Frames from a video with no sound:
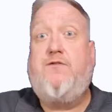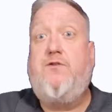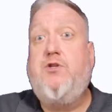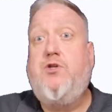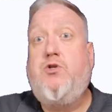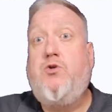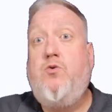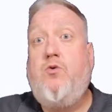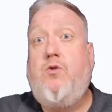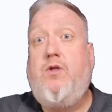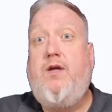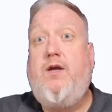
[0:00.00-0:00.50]
the
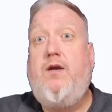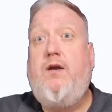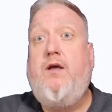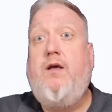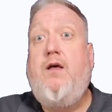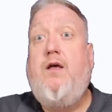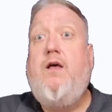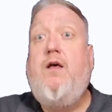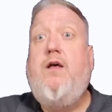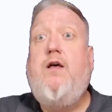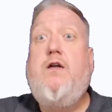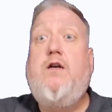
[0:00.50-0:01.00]
tooling,
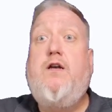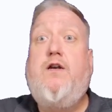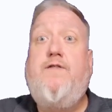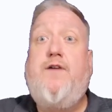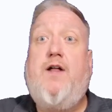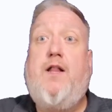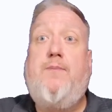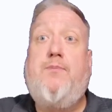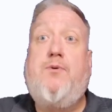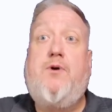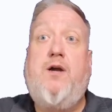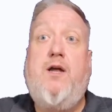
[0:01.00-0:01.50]

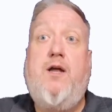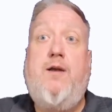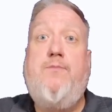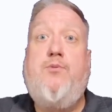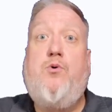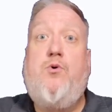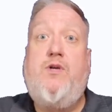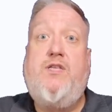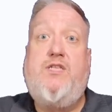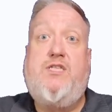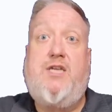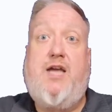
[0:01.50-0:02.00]
developer
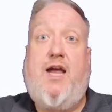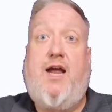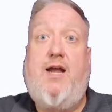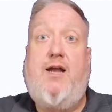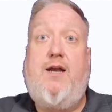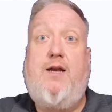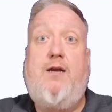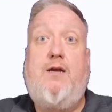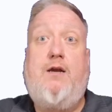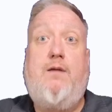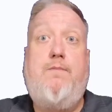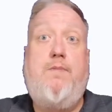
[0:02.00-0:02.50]
endpoint
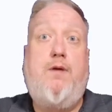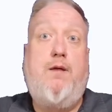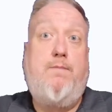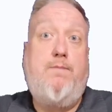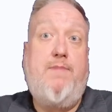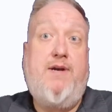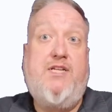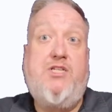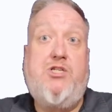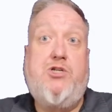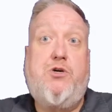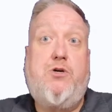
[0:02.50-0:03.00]
scanning can be
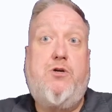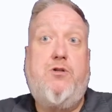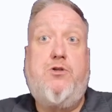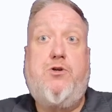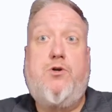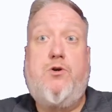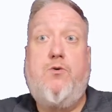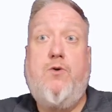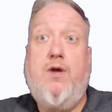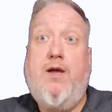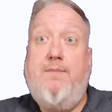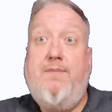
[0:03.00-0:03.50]
administered
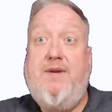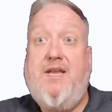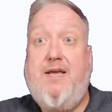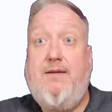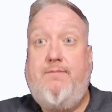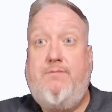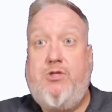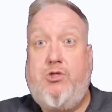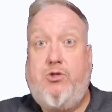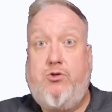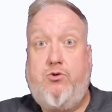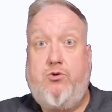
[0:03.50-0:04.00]
through
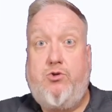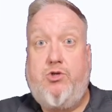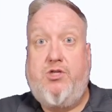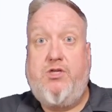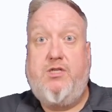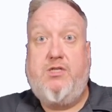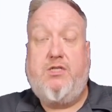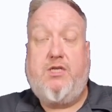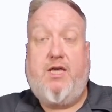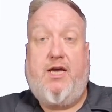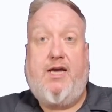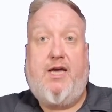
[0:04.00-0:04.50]
MDM
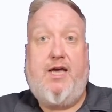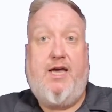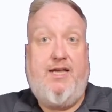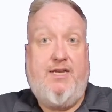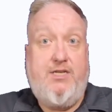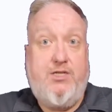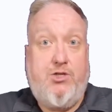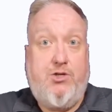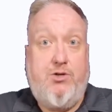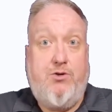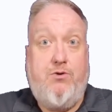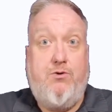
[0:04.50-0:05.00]
solutions like
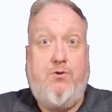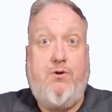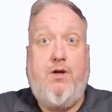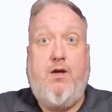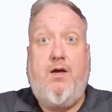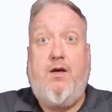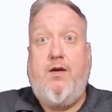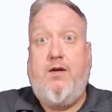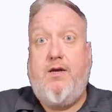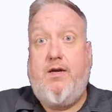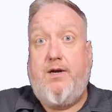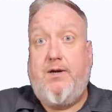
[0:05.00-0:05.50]
Intune,
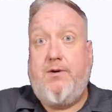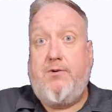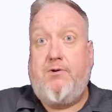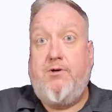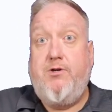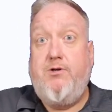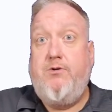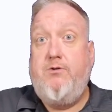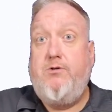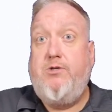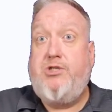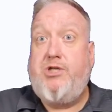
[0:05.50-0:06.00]

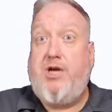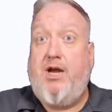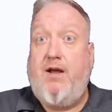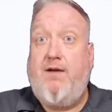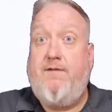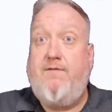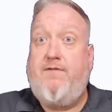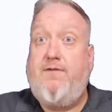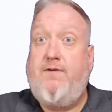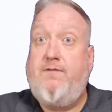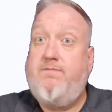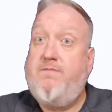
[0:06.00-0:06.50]
Iru,
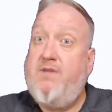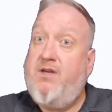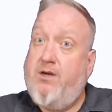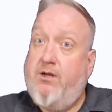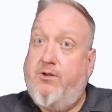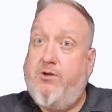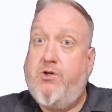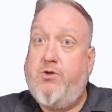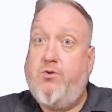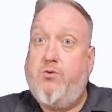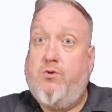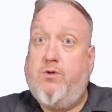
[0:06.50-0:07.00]
Jamf, and
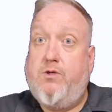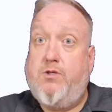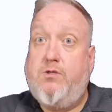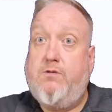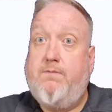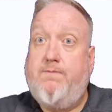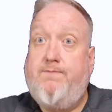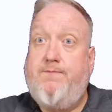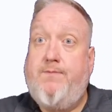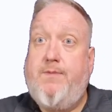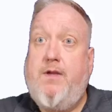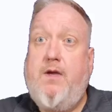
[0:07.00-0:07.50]
other tools.
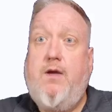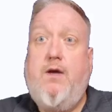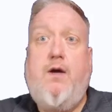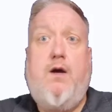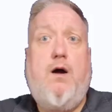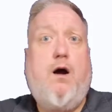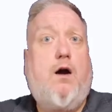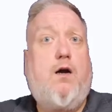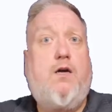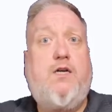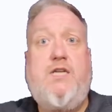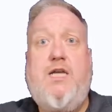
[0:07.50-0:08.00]

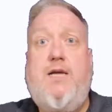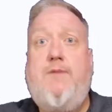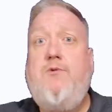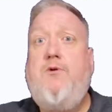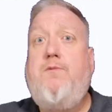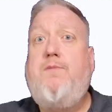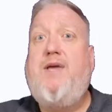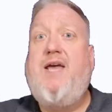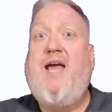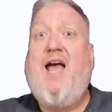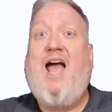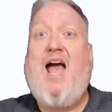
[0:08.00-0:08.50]
Our team would
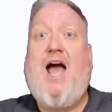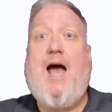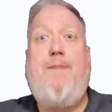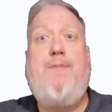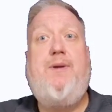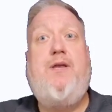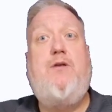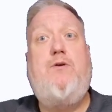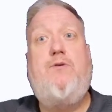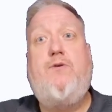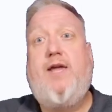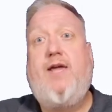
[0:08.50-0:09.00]
be
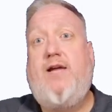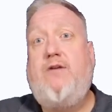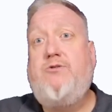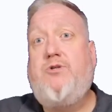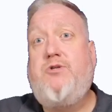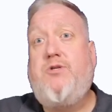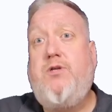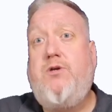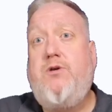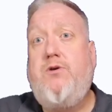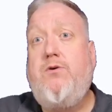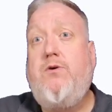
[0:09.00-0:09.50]
happy to engage
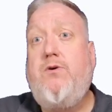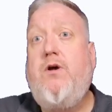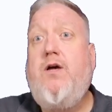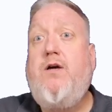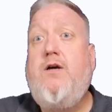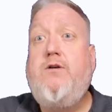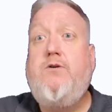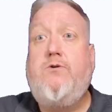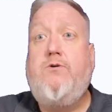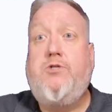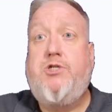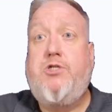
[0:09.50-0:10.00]
with you
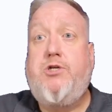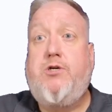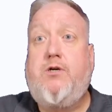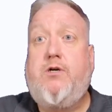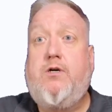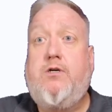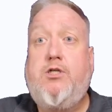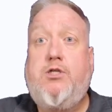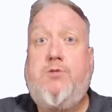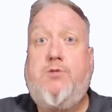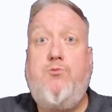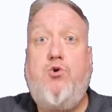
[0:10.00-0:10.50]
to ensure
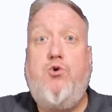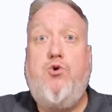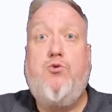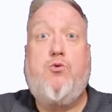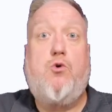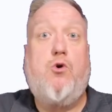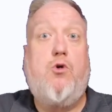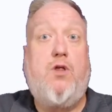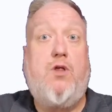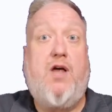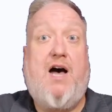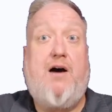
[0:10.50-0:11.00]
a smooth
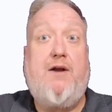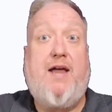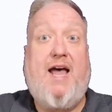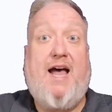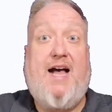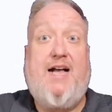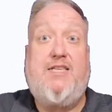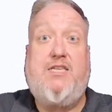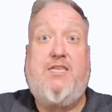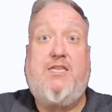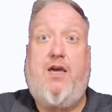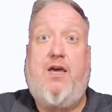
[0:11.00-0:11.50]
rollout
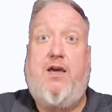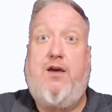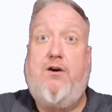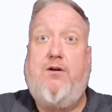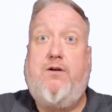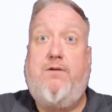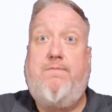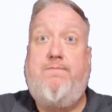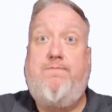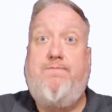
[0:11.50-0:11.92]
at scale.